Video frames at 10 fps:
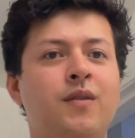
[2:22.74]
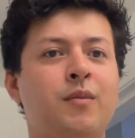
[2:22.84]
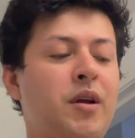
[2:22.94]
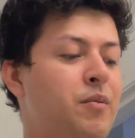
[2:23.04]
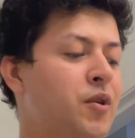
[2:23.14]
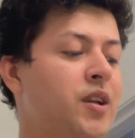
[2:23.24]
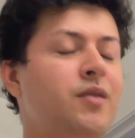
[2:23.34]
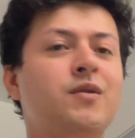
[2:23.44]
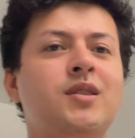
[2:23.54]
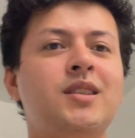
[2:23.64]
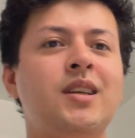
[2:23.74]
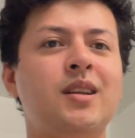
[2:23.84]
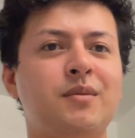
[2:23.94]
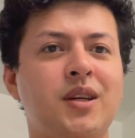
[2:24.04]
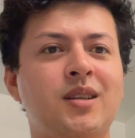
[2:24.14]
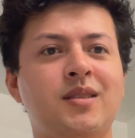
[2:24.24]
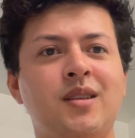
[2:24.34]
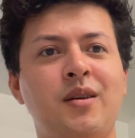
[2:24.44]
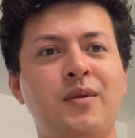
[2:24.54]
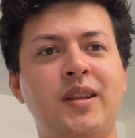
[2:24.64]
for my morning routine, I'm gonna
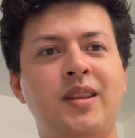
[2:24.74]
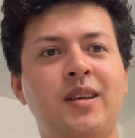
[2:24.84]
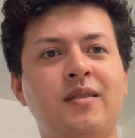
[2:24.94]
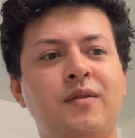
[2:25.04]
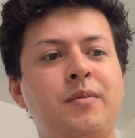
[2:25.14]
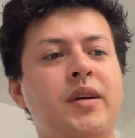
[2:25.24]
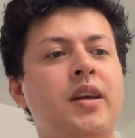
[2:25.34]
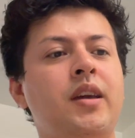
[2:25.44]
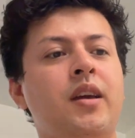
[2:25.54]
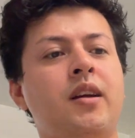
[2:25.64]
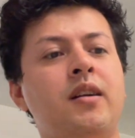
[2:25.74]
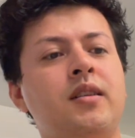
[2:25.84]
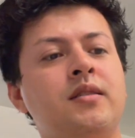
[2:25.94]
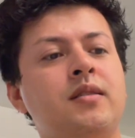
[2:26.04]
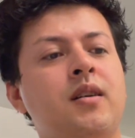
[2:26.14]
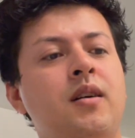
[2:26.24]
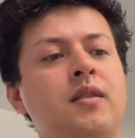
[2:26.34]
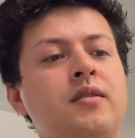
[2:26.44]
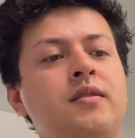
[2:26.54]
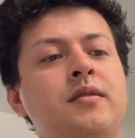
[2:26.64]
start with this for my hair. It's
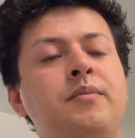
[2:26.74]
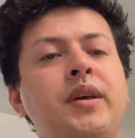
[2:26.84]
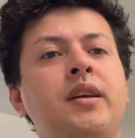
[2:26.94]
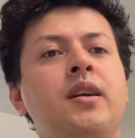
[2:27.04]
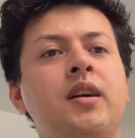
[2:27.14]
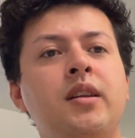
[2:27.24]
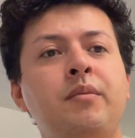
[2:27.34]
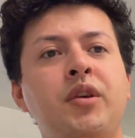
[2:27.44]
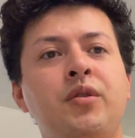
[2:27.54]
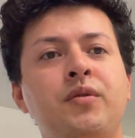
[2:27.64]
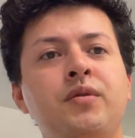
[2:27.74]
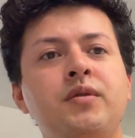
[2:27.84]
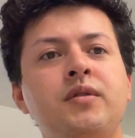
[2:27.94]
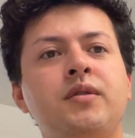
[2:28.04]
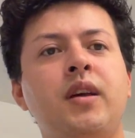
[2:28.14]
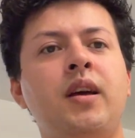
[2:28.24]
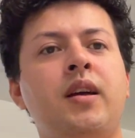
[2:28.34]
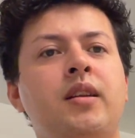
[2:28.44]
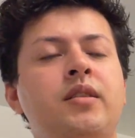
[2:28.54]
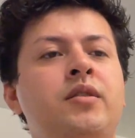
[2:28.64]
called Spin Honey Muse.
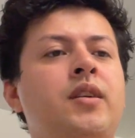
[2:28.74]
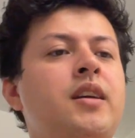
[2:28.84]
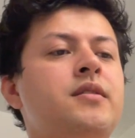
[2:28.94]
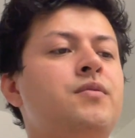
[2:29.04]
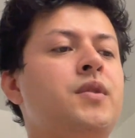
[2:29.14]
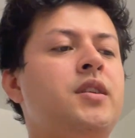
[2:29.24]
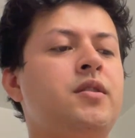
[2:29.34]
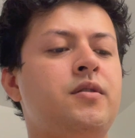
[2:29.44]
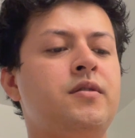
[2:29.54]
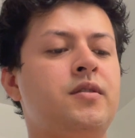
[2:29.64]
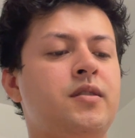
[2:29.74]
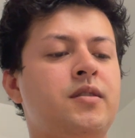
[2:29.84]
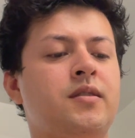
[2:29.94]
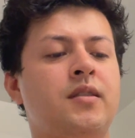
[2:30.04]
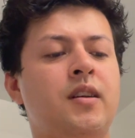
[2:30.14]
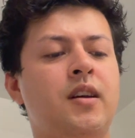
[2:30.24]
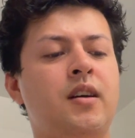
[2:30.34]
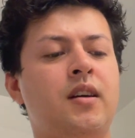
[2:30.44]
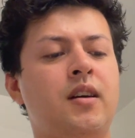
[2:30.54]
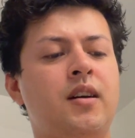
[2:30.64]
And you guys wanna use just
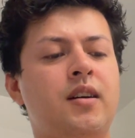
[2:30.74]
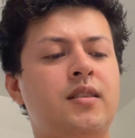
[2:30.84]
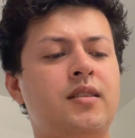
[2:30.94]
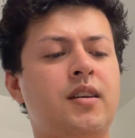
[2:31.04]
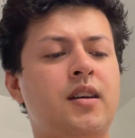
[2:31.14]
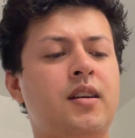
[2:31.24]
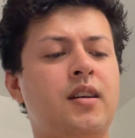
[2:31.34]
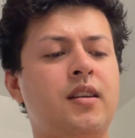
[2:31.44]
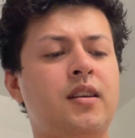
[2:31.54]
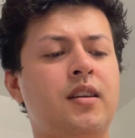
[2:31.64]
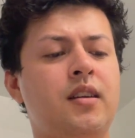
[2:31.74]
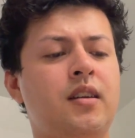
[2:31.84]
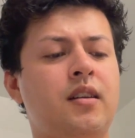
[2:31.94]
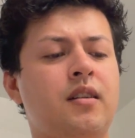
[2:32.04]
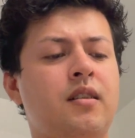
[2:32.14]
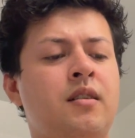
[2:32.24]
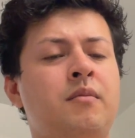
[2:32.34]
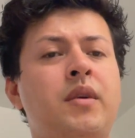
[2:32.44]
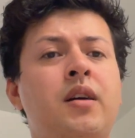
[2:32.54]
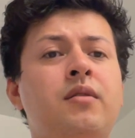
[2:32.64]
a tiny
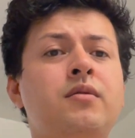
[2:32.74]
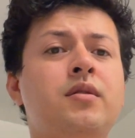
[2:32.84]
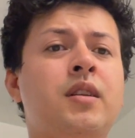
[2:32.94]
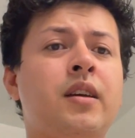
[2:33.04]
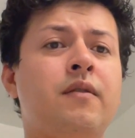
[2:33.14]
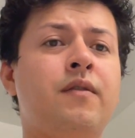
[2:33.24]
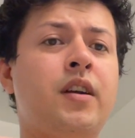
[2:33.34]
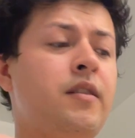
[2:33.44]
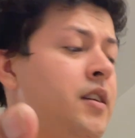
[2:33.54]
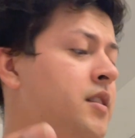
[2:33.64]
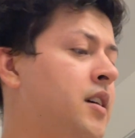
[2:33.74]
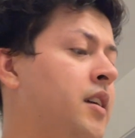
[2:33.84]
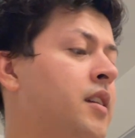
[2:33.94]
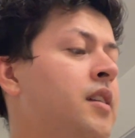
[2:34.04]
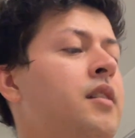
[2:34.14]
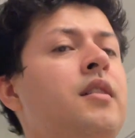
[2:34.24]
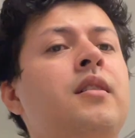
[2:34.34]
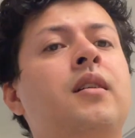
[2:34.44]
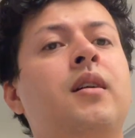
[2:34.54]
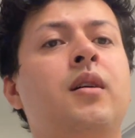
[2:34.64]
amount, like very tiny,
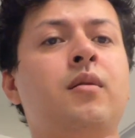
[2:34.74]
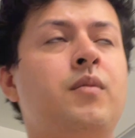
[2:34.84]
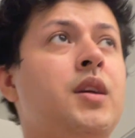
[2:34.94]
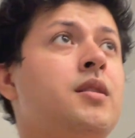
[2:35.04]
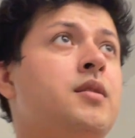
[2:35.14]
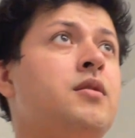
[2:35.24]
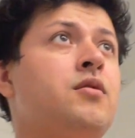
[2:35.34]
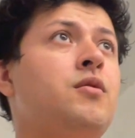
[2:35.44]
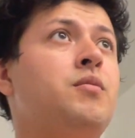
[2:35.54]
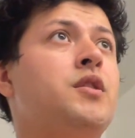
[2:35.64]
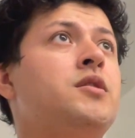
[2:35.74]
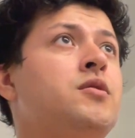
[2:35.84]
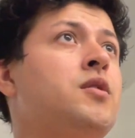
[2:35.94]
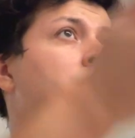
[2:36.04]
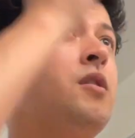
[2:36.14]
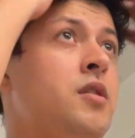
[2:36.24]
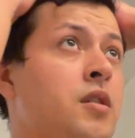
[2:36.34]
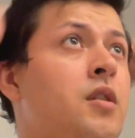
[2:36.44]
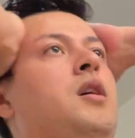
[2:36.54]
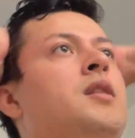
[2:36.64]
because it's super strong.
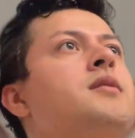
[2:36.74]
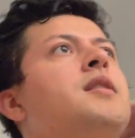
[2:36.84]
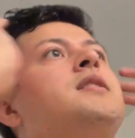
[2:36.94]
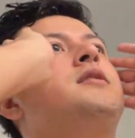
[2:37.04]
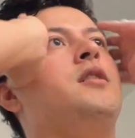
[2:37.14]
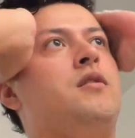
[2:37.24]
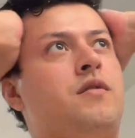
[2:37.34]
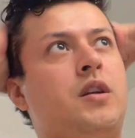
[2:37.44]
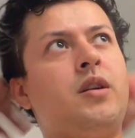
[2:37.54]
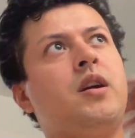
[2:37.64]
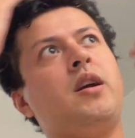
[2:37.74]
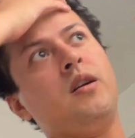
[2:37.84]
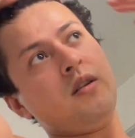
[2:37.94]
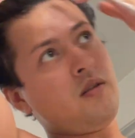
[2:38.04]
And it's like gel for your hair.